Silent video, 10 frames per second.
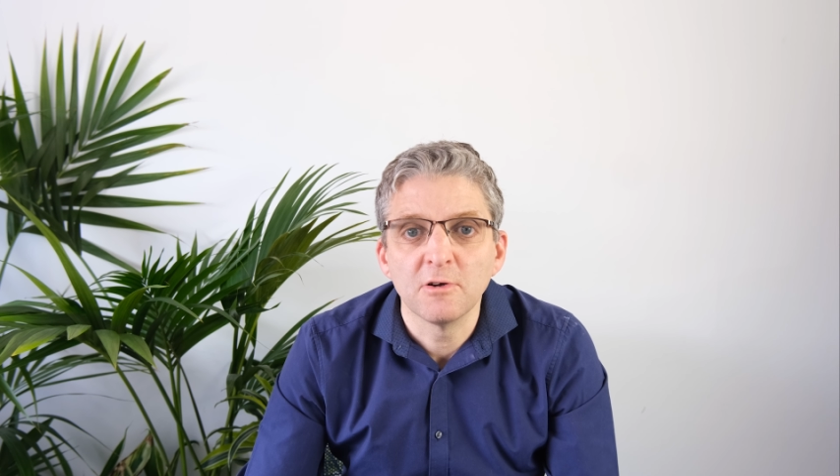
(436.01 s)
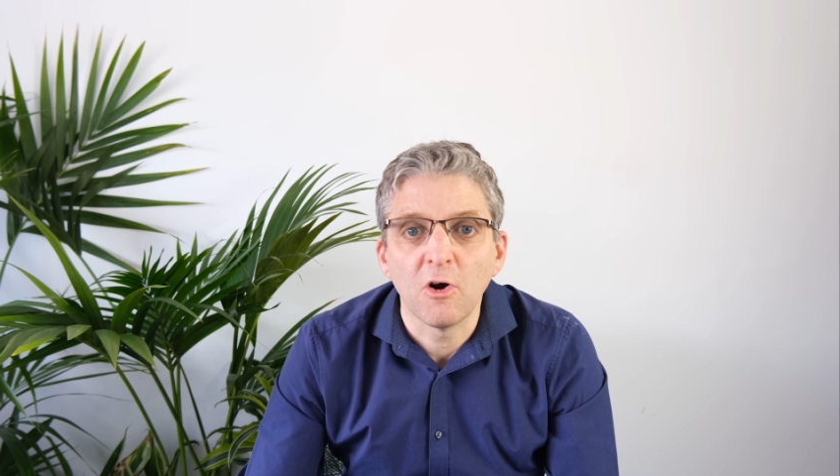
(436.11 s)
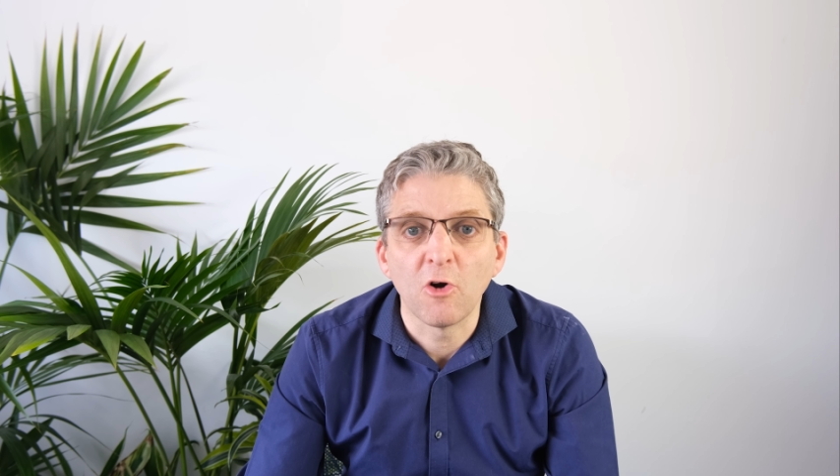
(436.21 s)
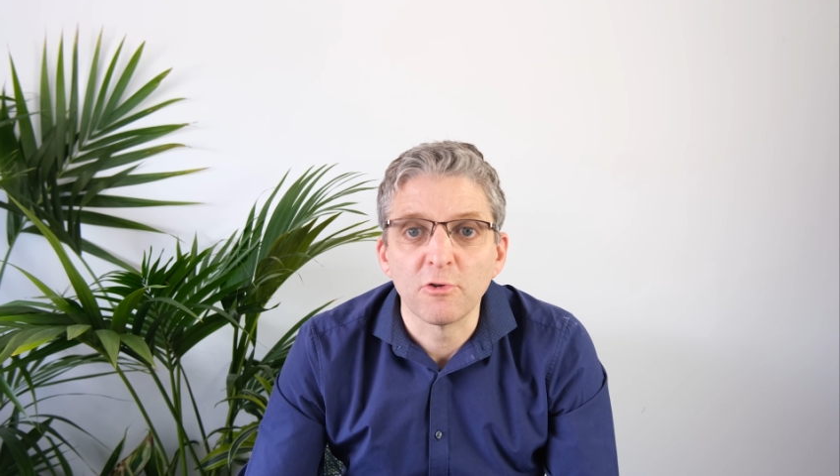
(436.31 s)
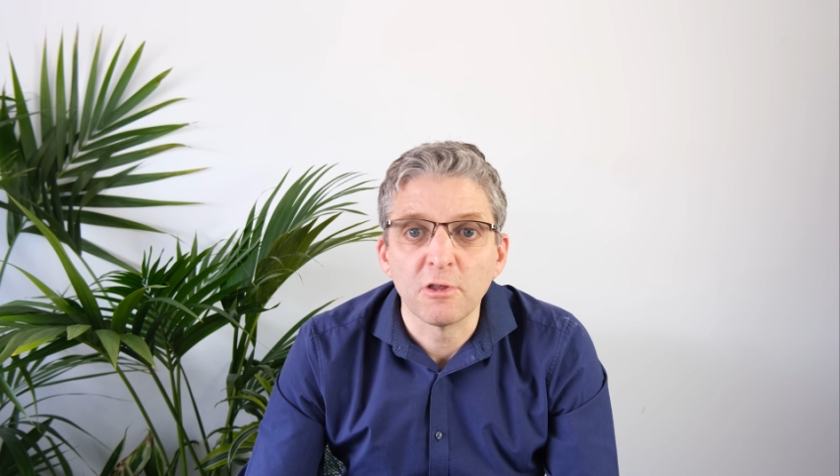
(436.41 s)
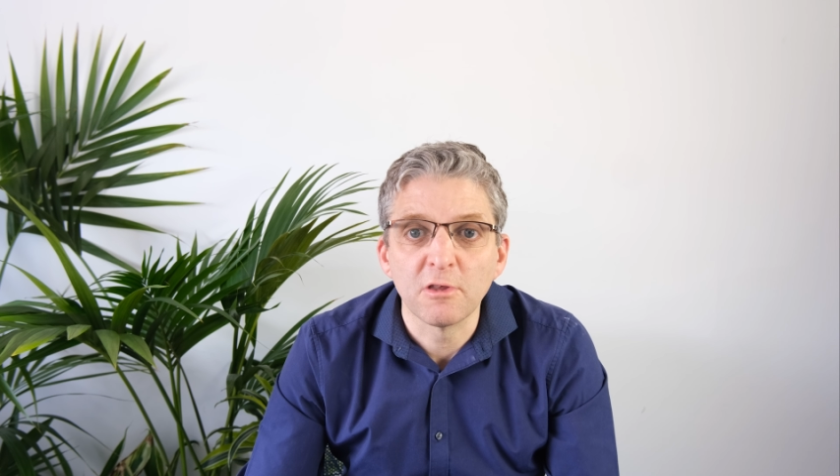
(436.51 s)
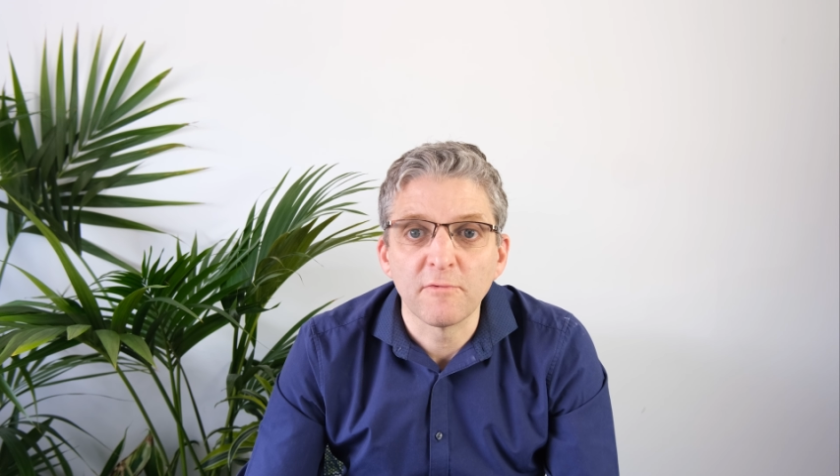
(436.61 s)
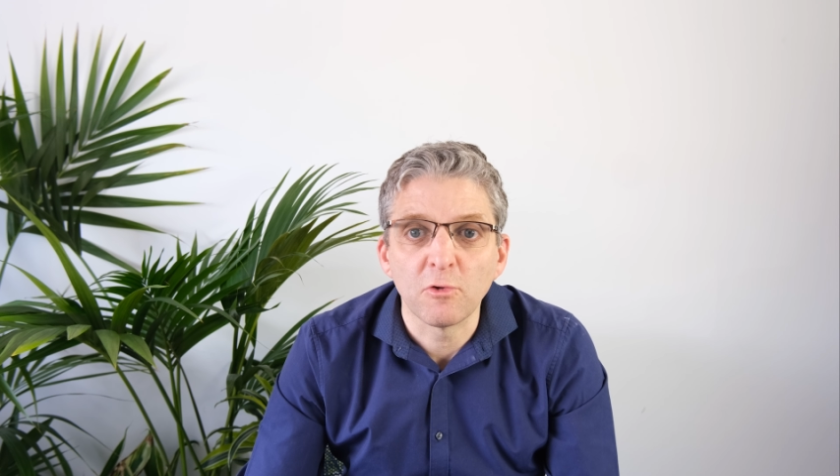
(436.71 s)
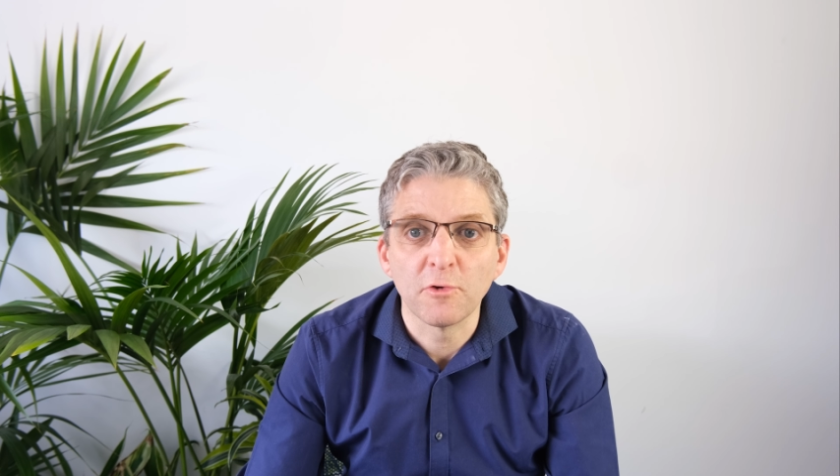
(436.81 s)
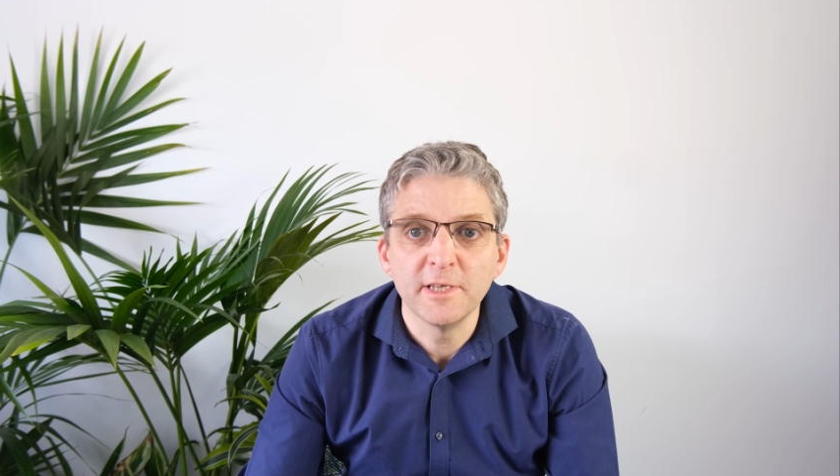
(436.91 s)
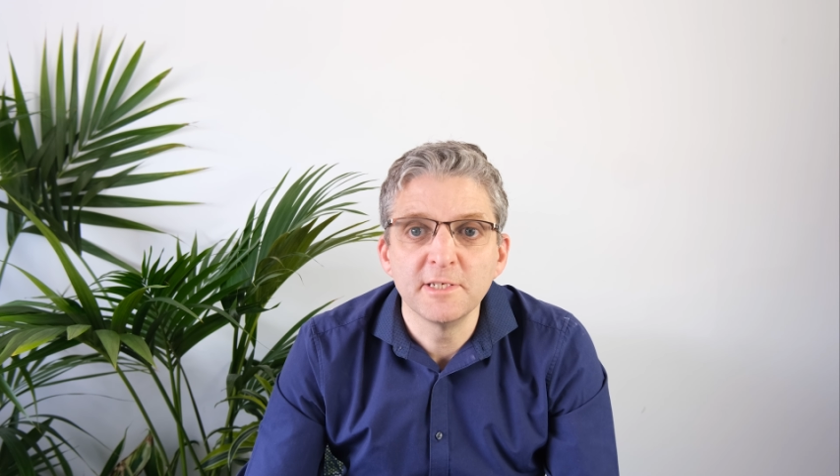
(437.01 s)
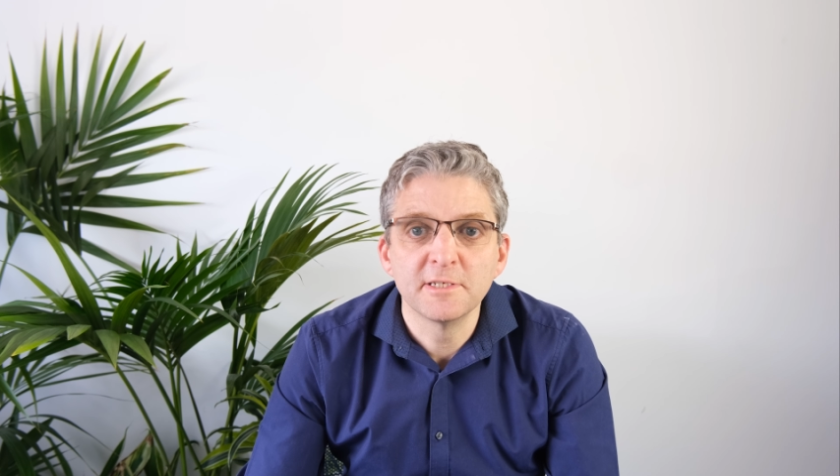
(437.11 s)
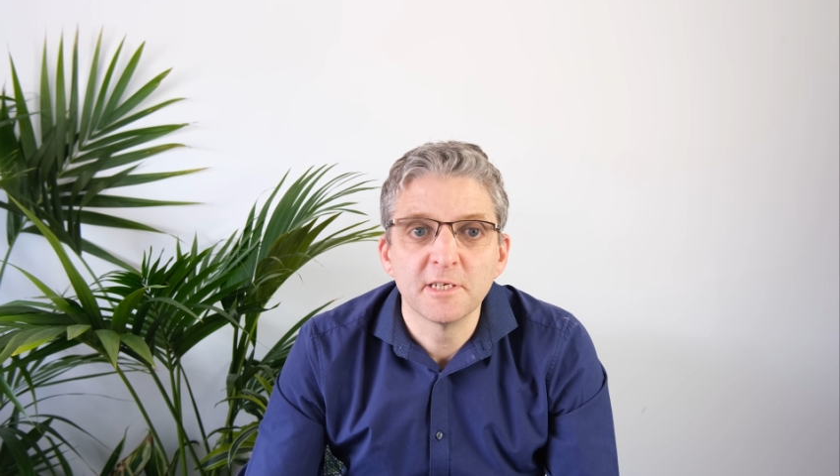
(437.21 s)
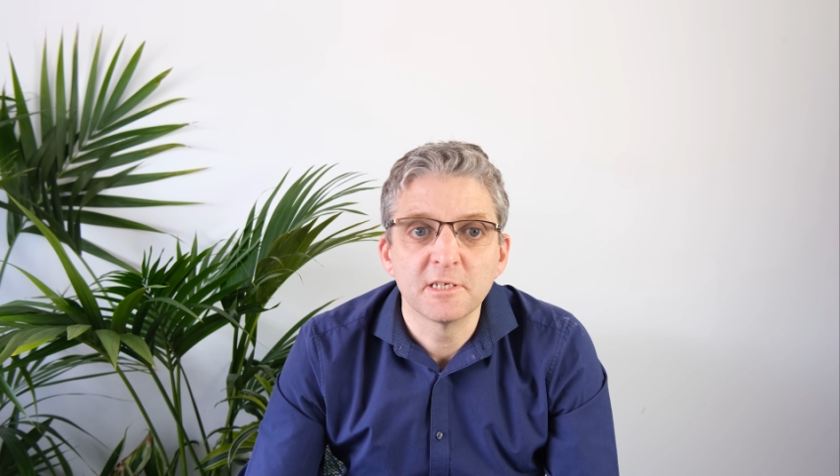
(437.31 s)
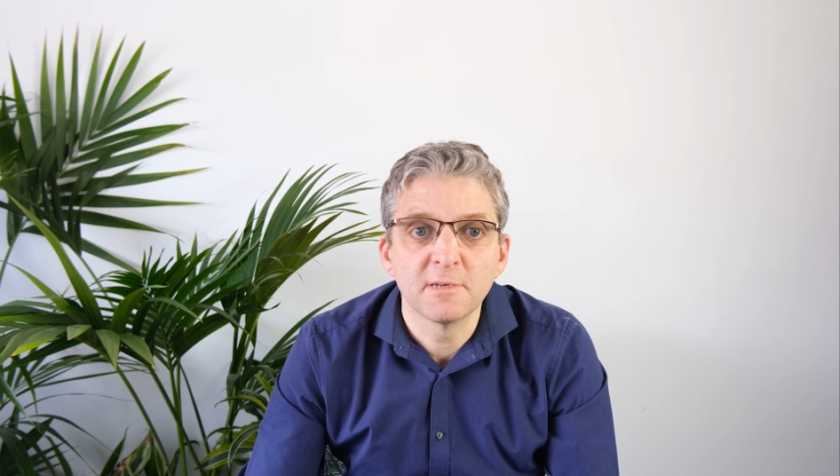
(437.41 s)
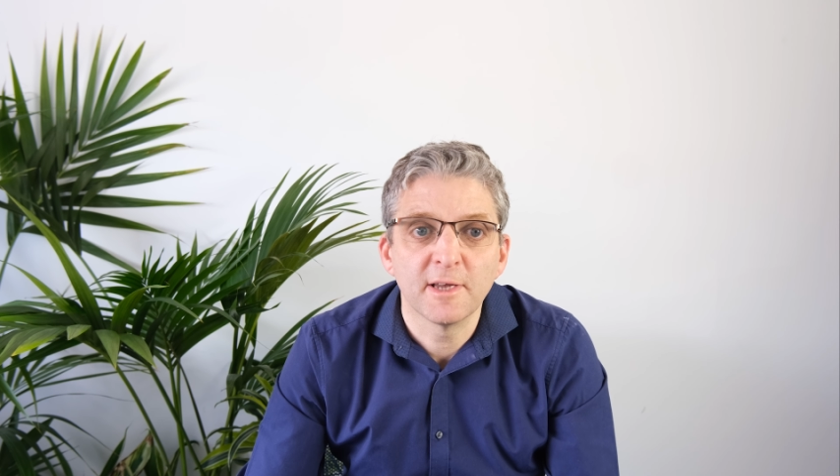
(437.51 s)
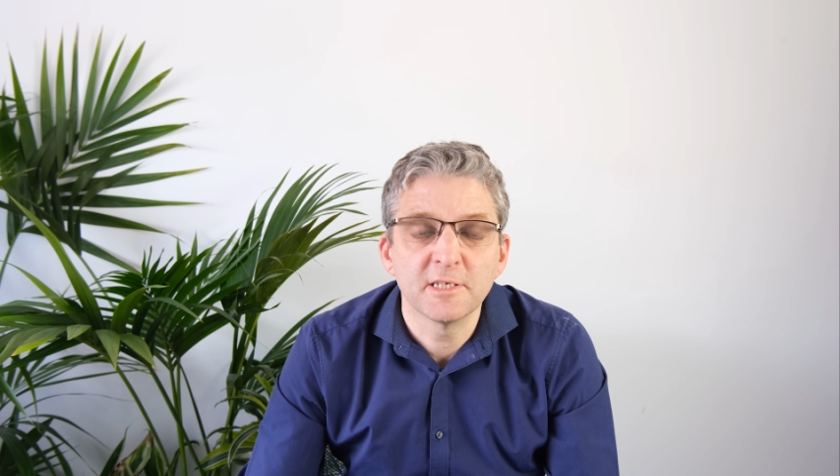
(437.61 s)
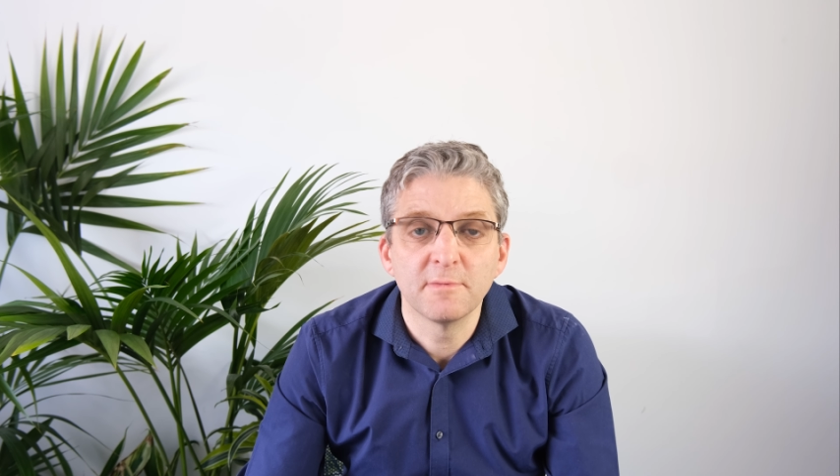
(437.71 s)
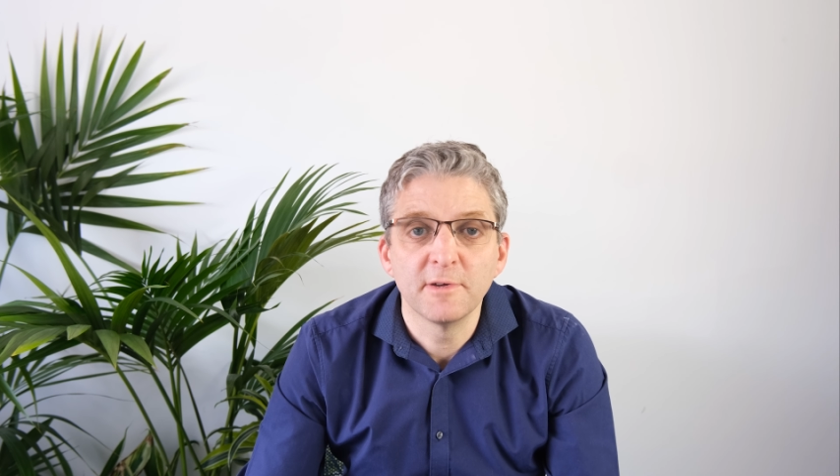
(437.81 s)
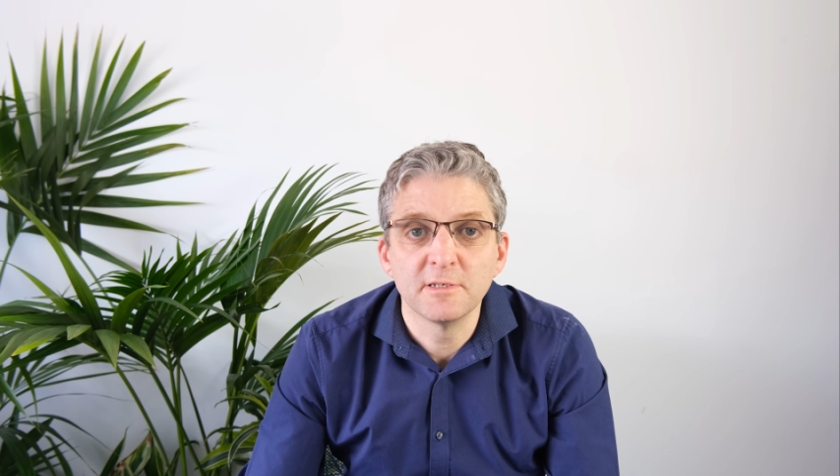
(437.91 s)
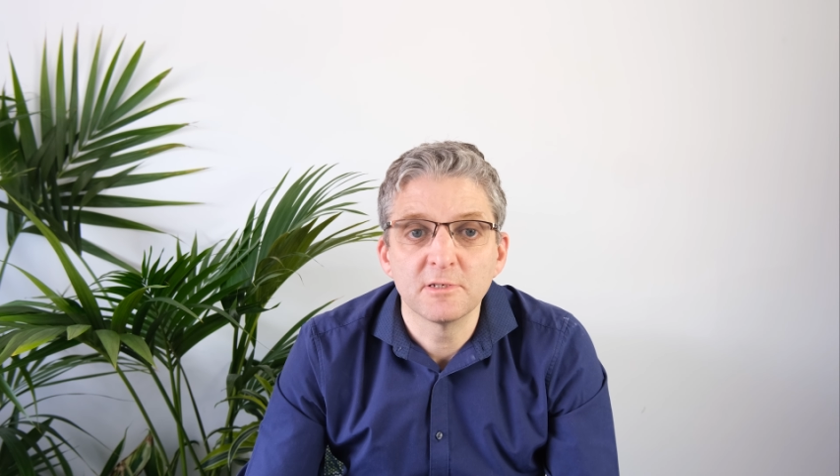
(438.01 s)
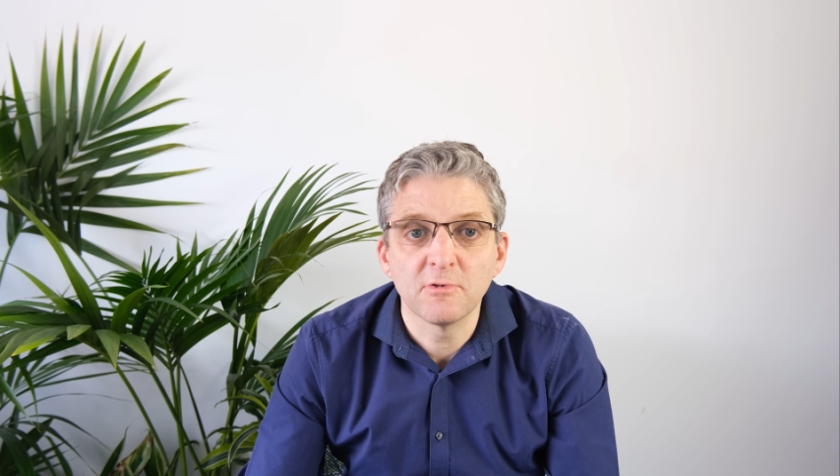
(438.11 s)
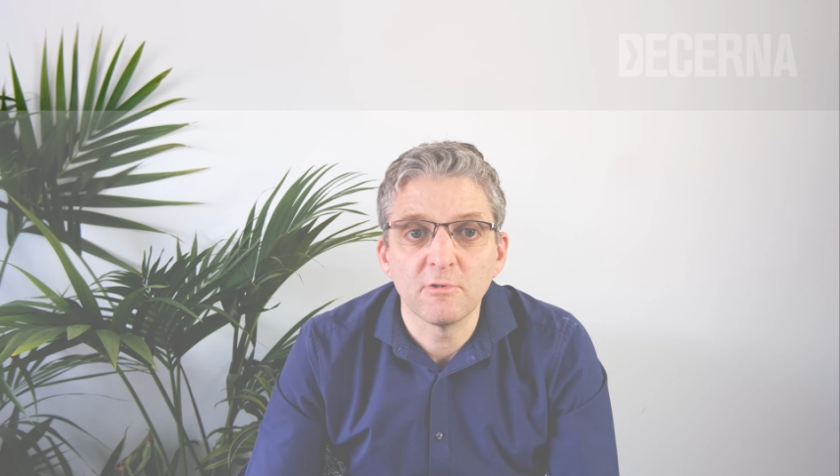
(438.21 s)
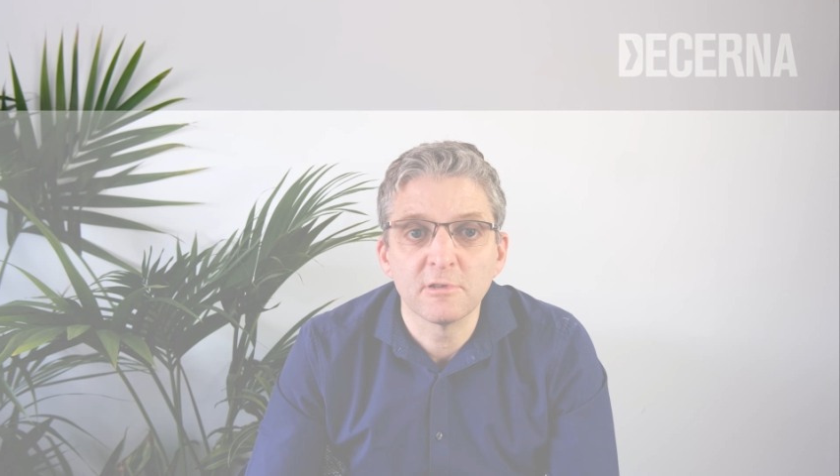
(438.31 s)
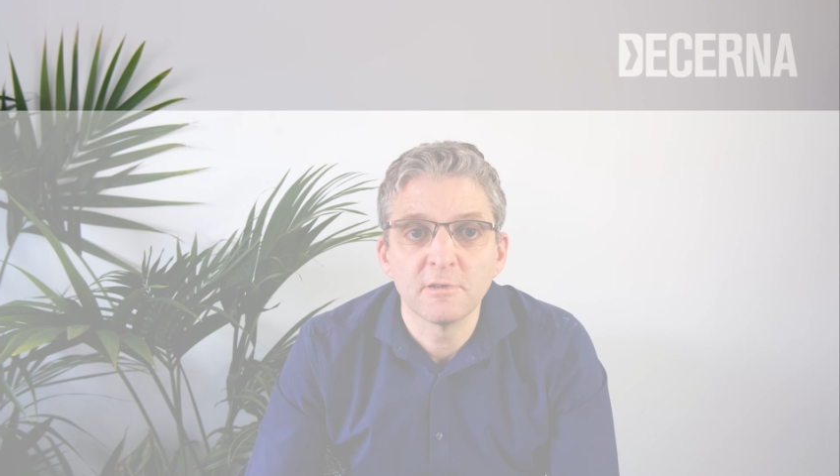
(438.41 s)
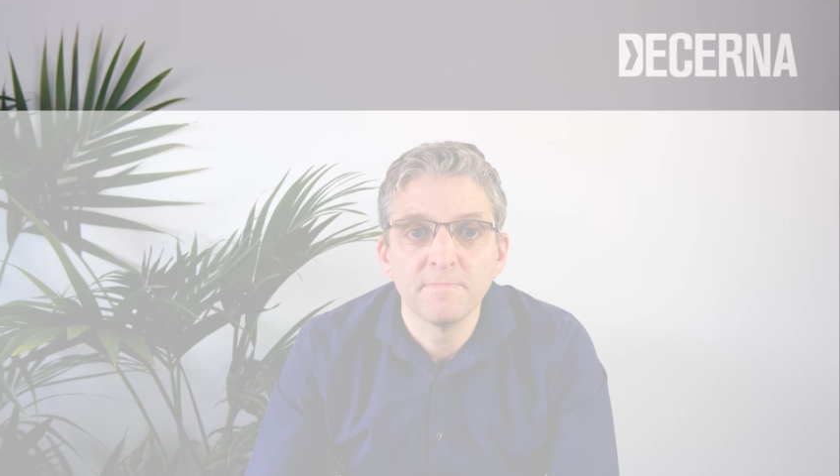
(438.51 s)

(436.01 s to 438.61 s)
or an underfloor heating system has to be installed.